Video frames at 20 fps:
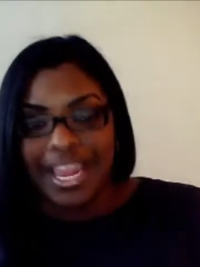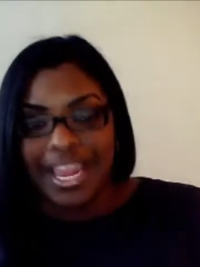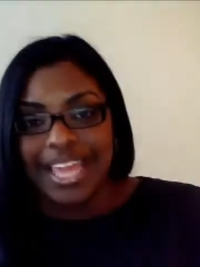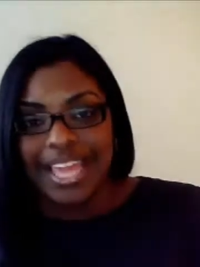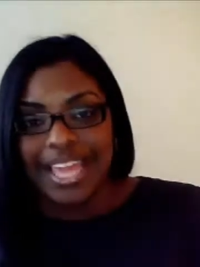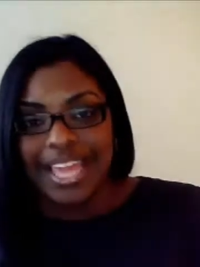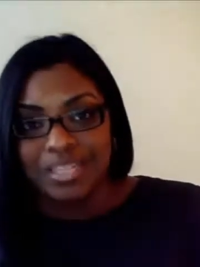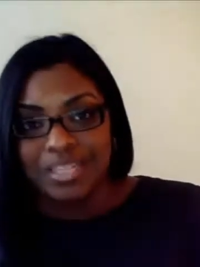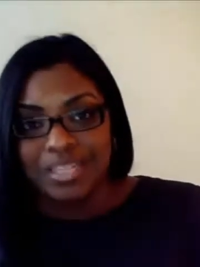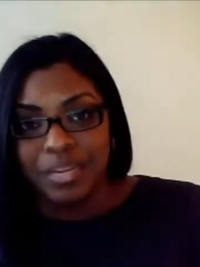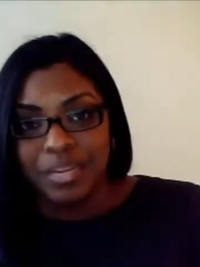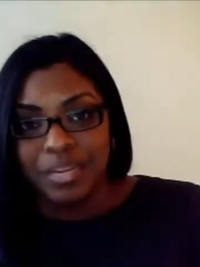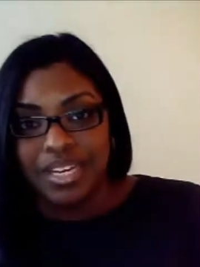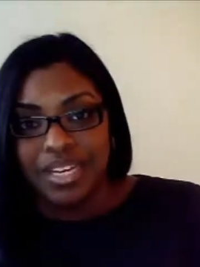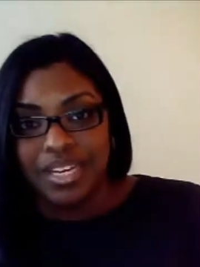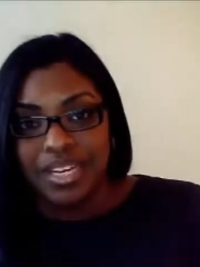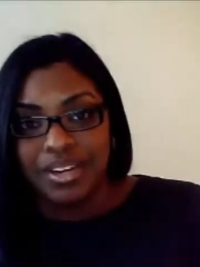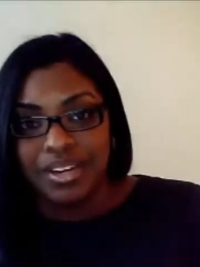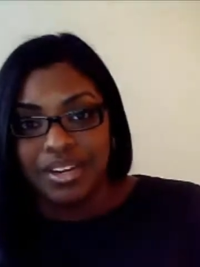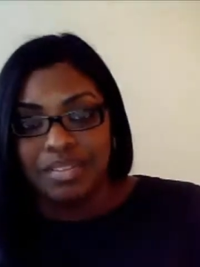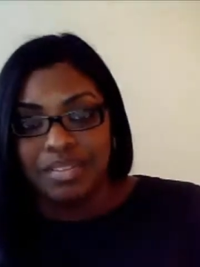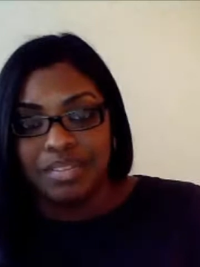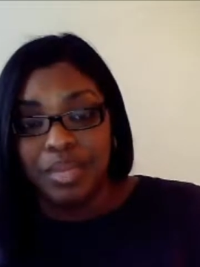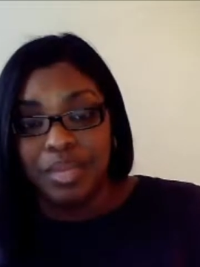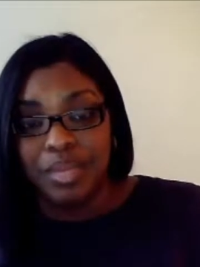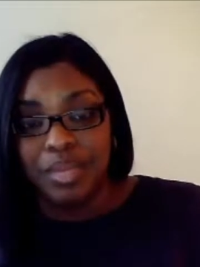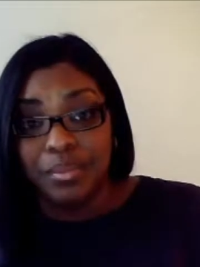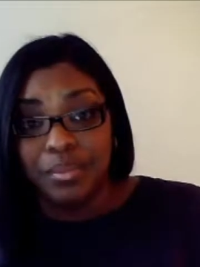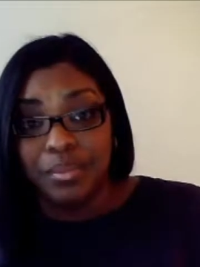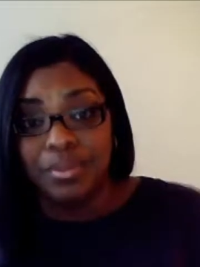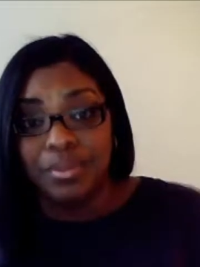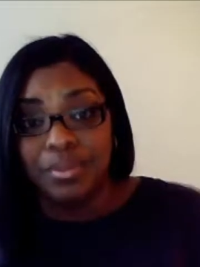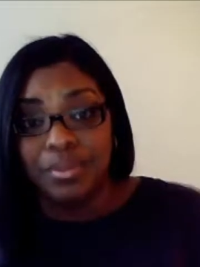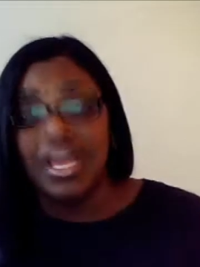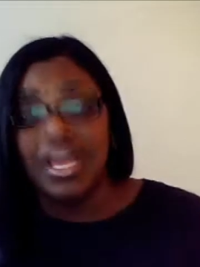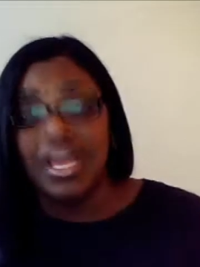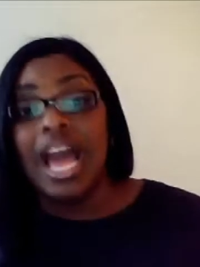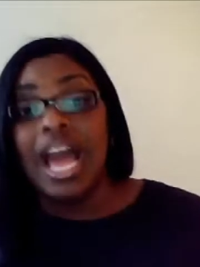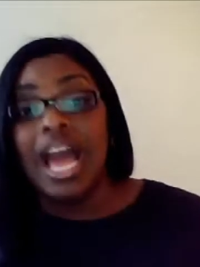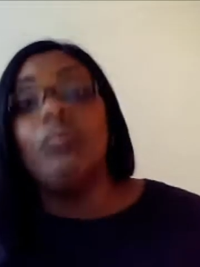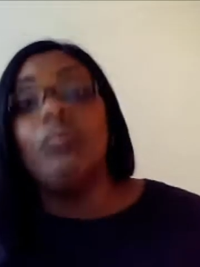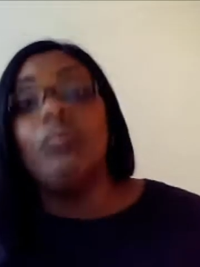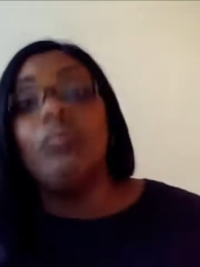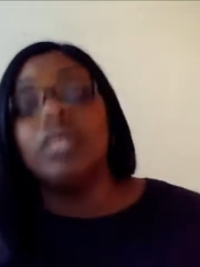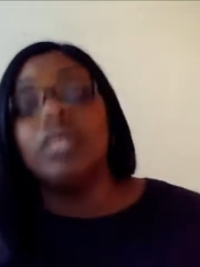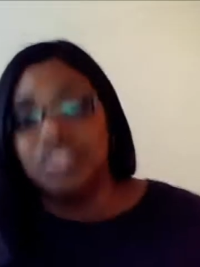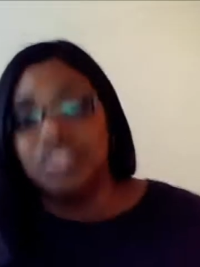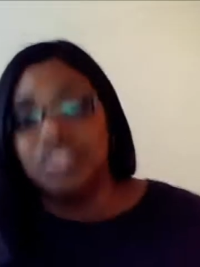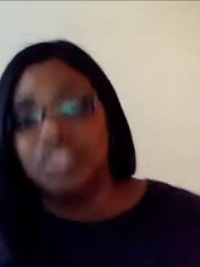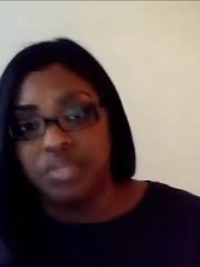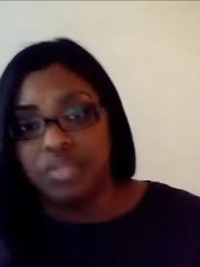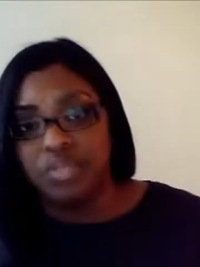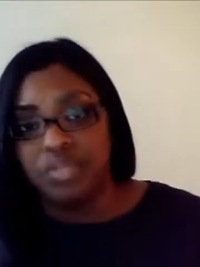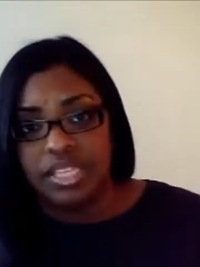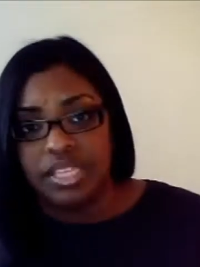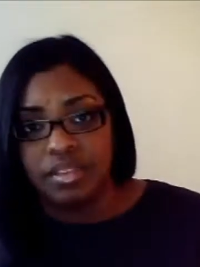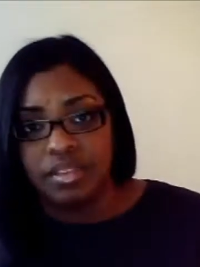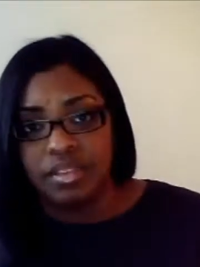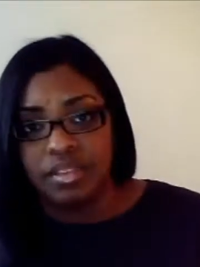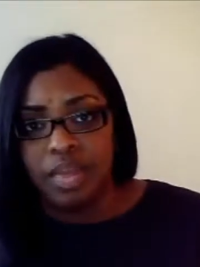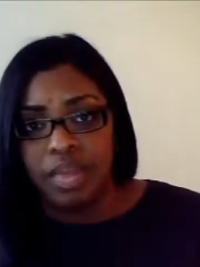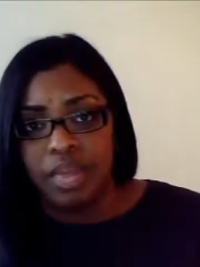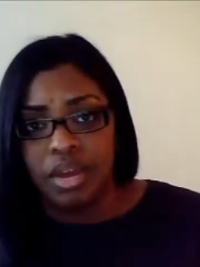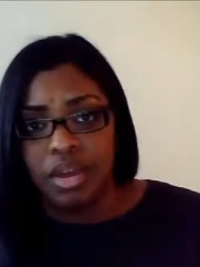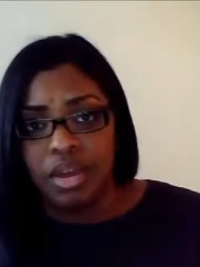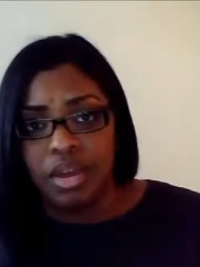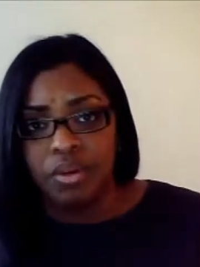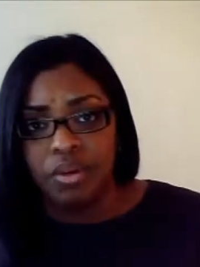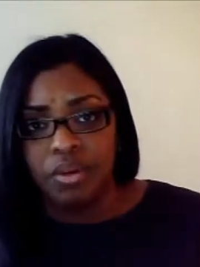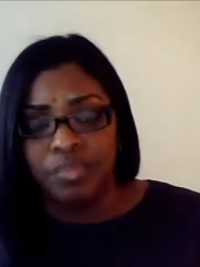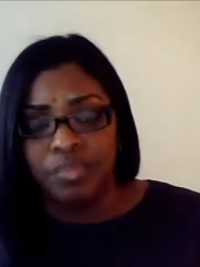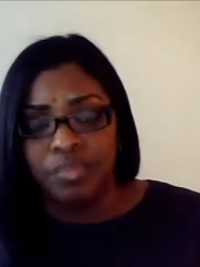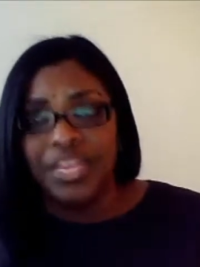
I hate depending on people. I want to do things on my own.